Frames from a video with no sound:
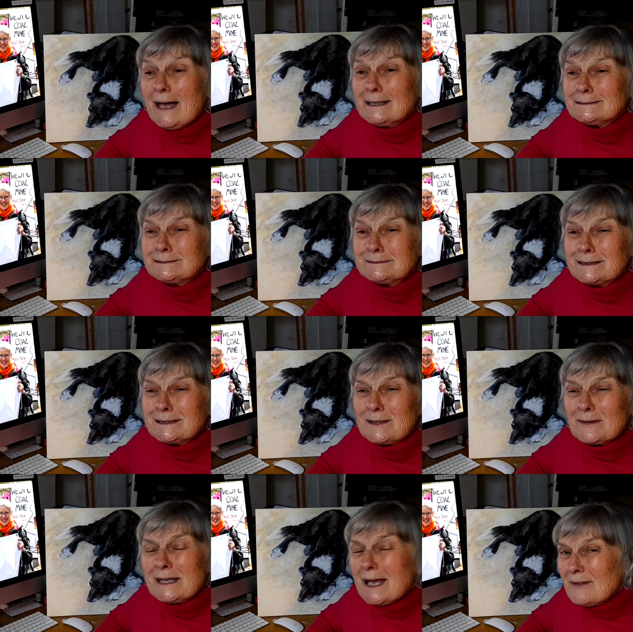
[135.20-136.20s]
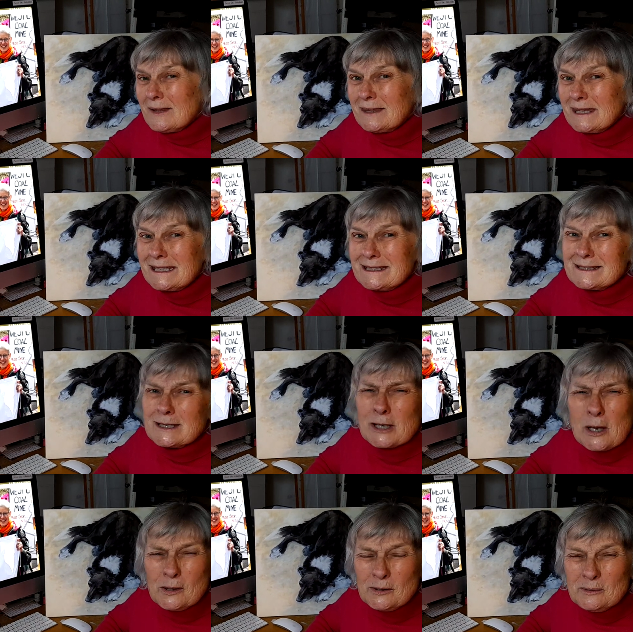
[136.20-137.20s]
And uh, the other thing is the
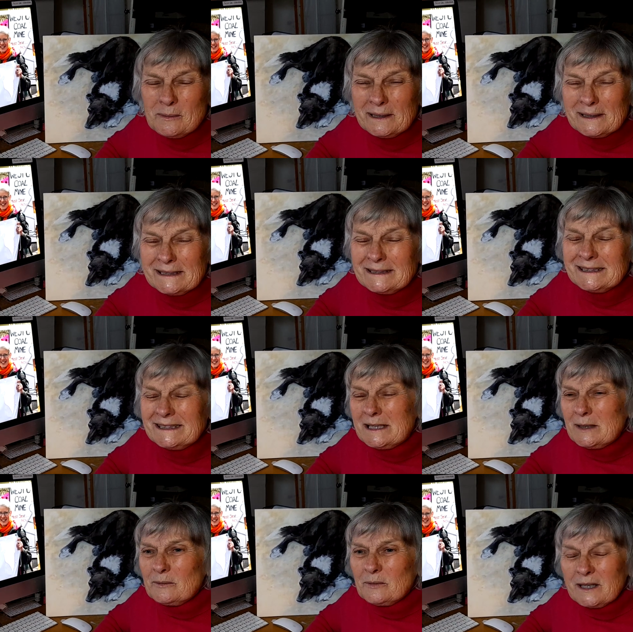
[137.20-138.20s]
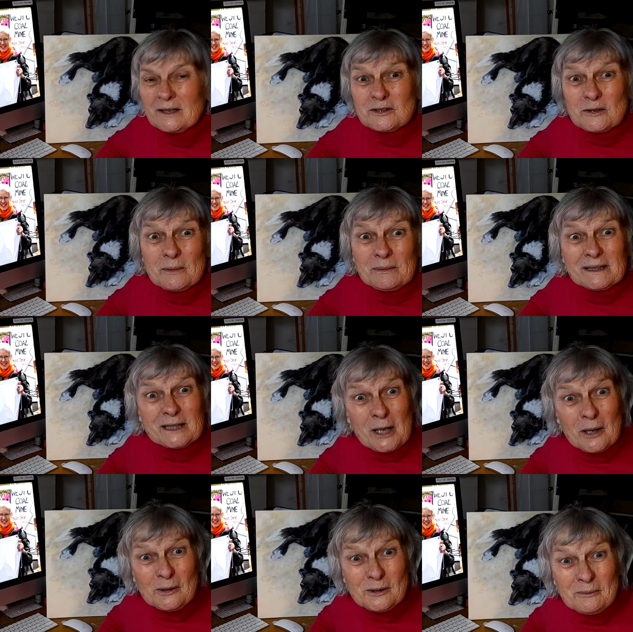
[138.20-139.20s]
coal mine. We're going to open a
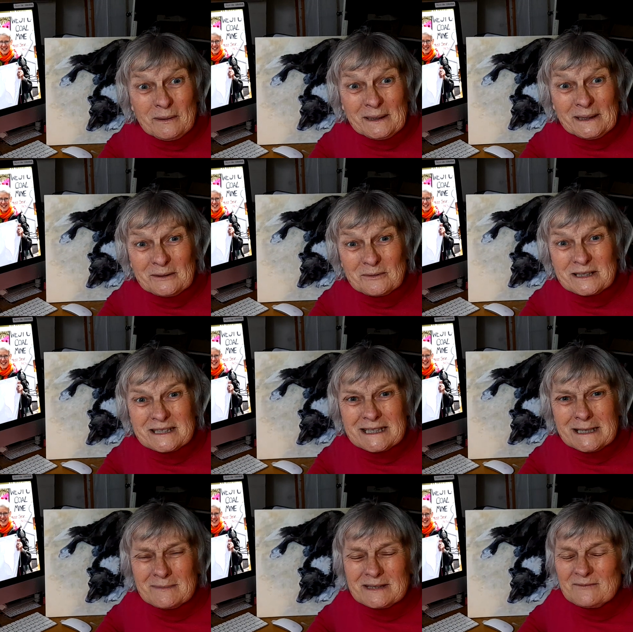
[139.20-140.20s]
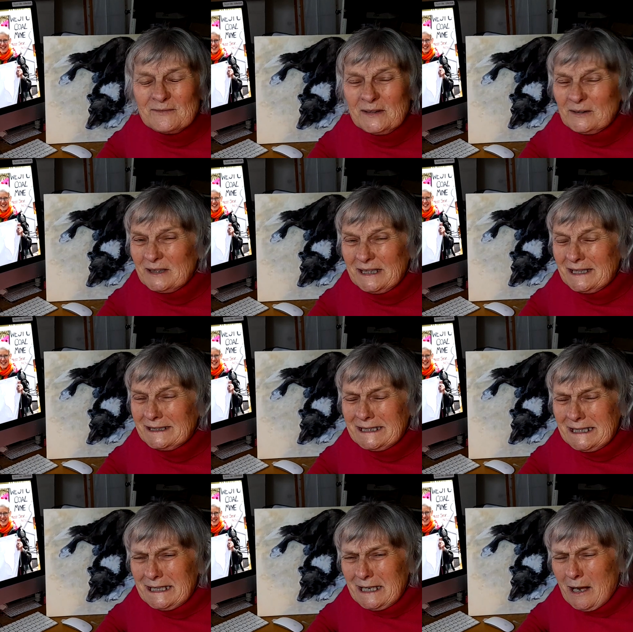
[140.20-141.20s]
coal mine, which seems a very uh,
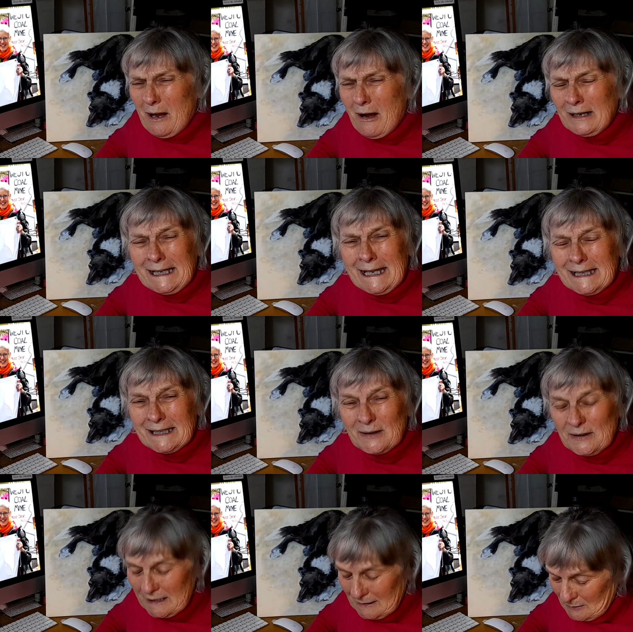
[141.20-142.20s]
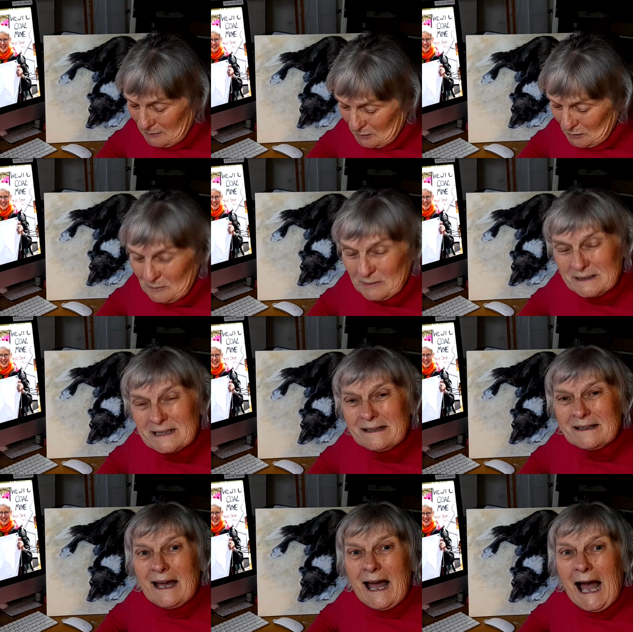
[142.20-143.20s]
archaic thing to do, but
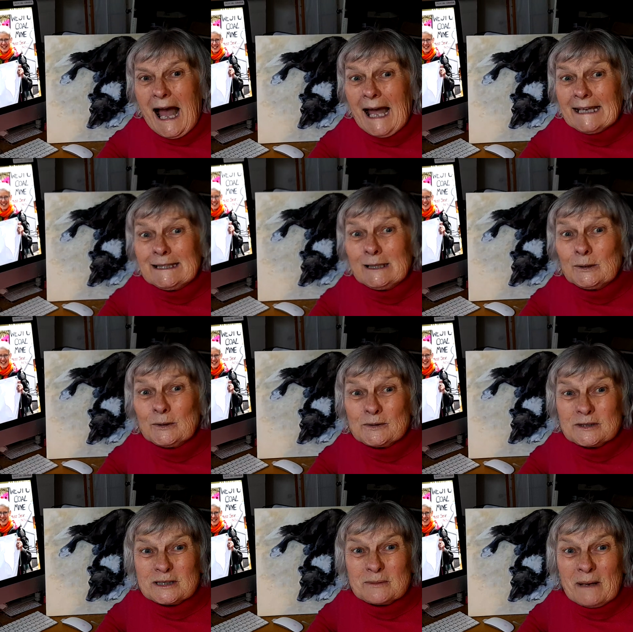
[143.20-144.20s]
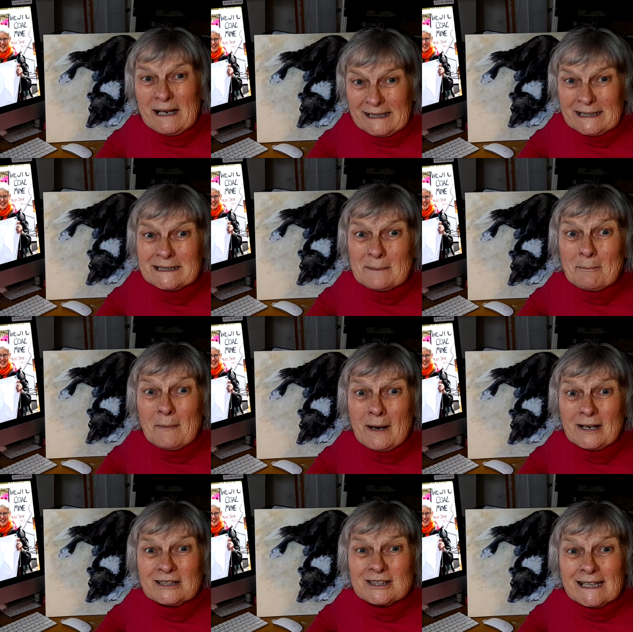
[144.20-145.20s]
highly lauded by uh,
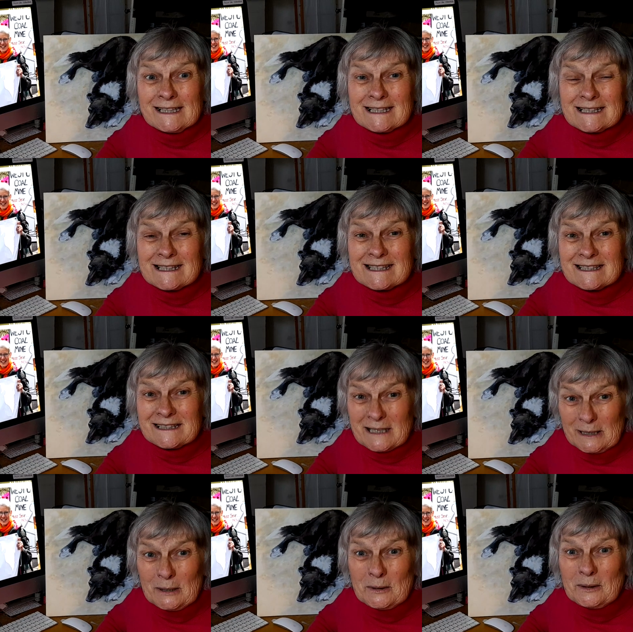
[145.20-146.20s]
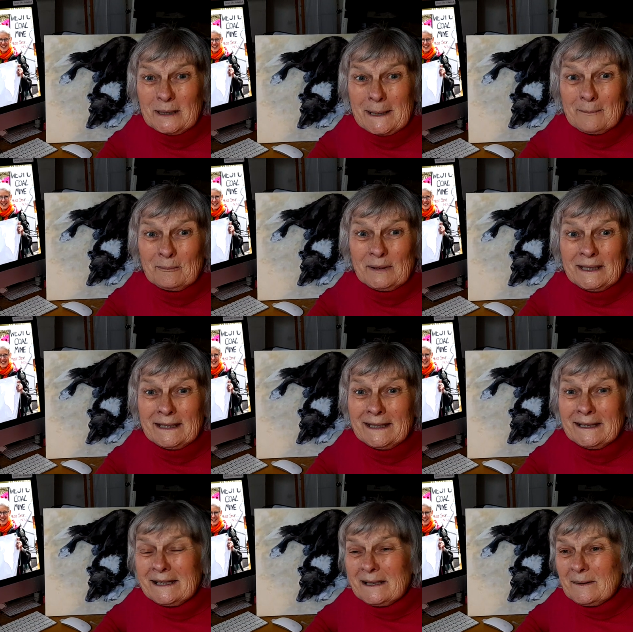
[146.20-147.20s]
Mark Jenkins and the local MP.